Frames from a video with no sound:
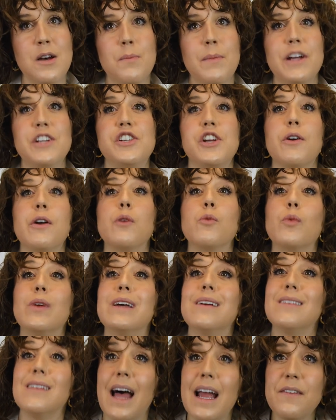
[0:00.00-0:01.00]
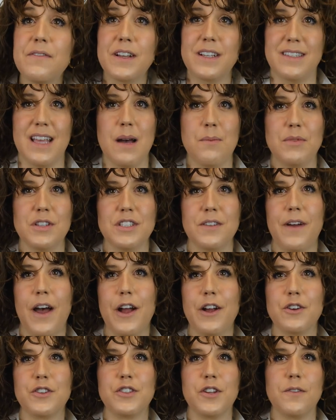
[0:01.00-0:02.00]
By sharing real-life examples of how
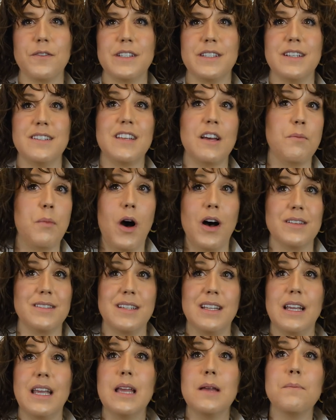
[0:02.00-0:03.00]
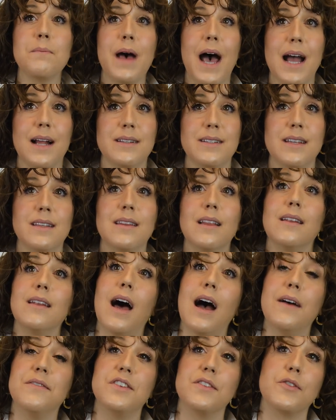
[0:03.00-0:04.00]
your services have positively impacted the
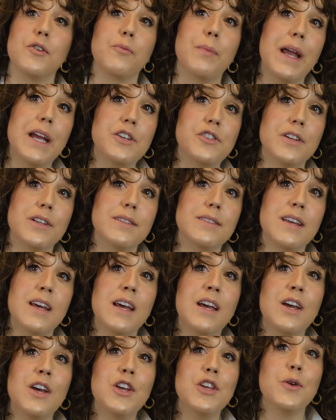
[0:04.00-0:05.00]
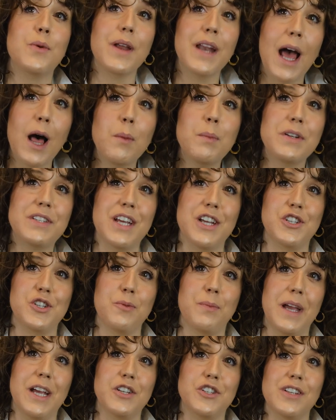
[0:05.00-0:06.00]
lives of your patients, you can help
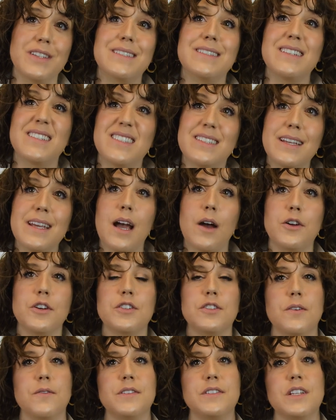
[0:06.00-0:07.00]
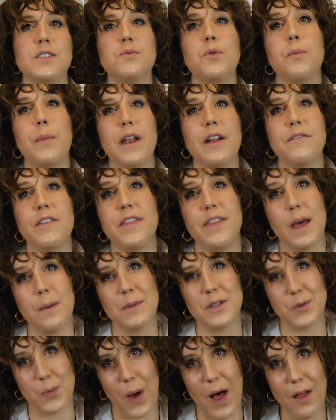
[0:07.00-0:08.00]
potential patients to see how your services will benefit them
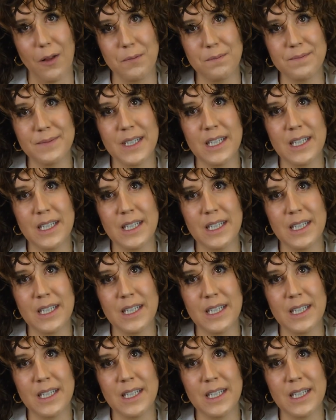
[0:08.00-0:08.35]
as well.